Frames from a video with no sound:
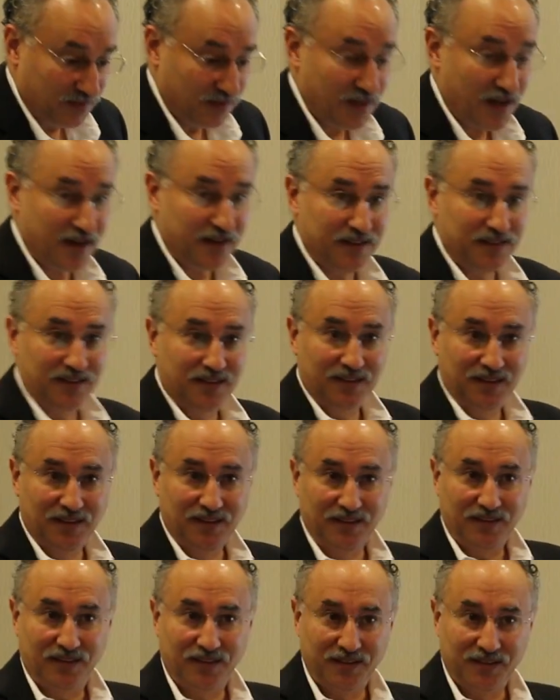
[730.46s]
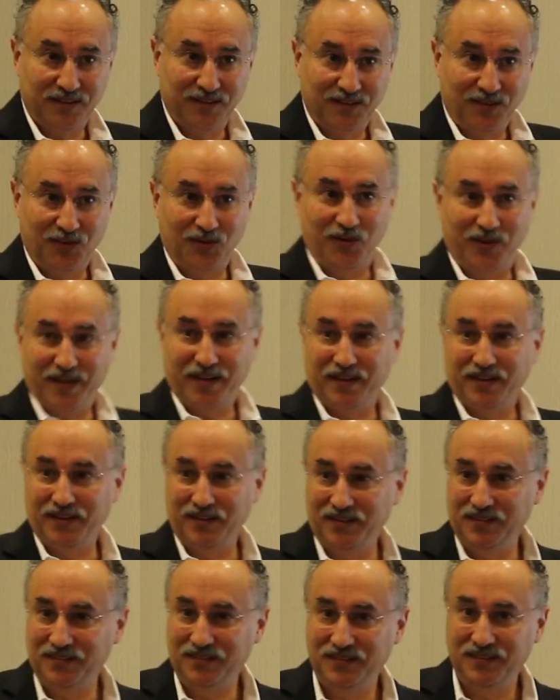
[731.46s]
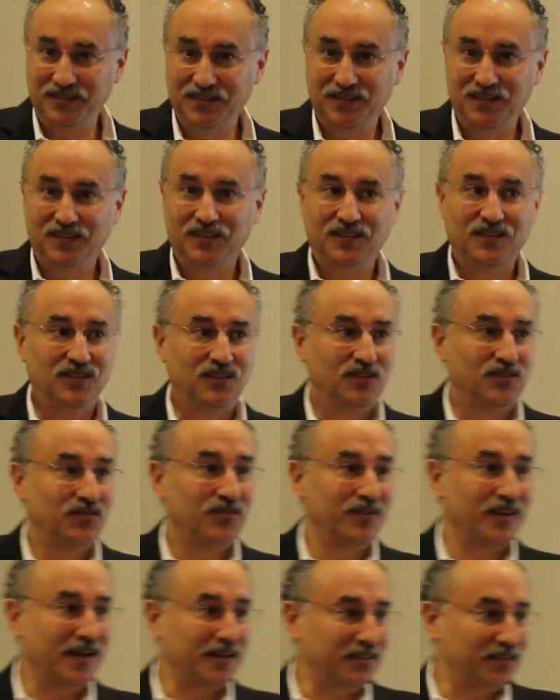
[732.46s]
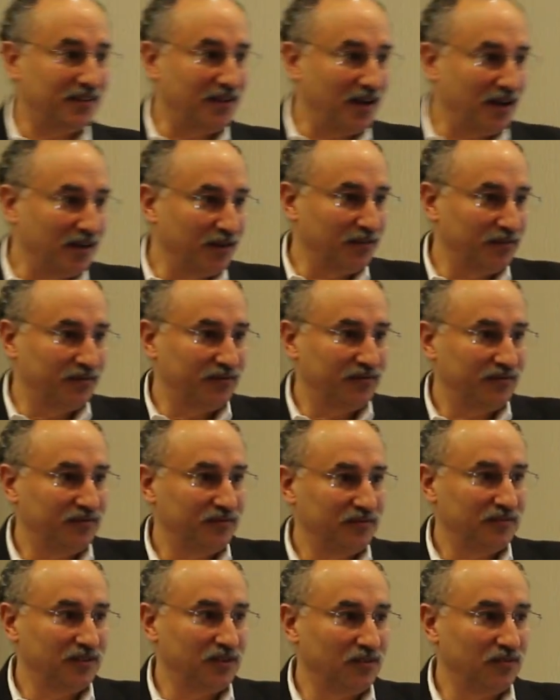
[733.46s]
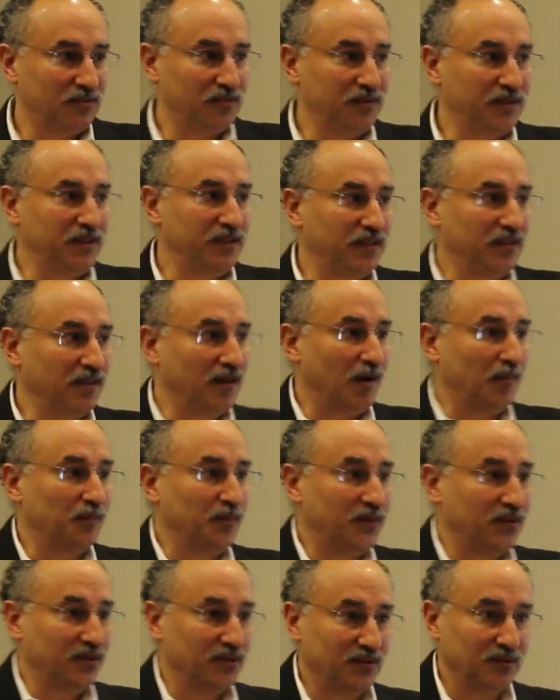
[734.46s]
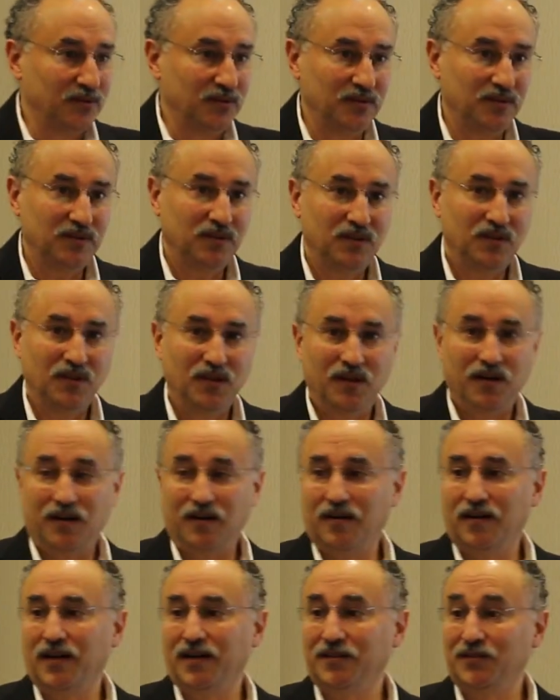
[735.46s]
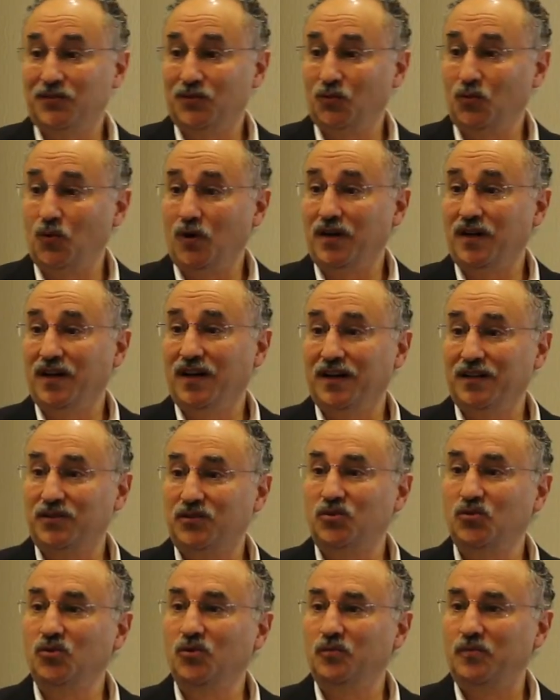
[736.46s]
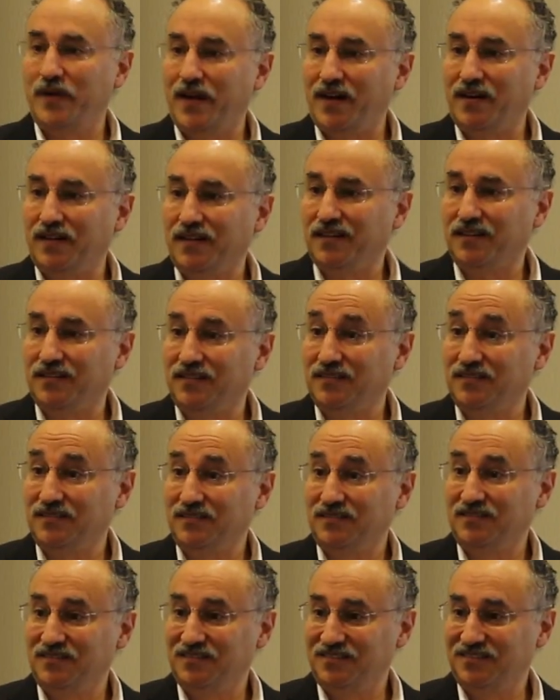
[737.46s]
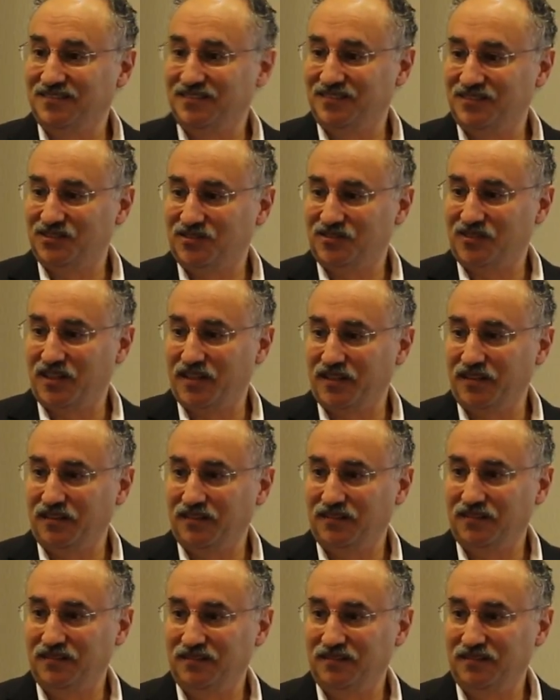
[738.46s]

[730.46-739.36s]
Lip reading: Now you get into okay. So that's kind of, leading up to, all right, so what can I do about it, right?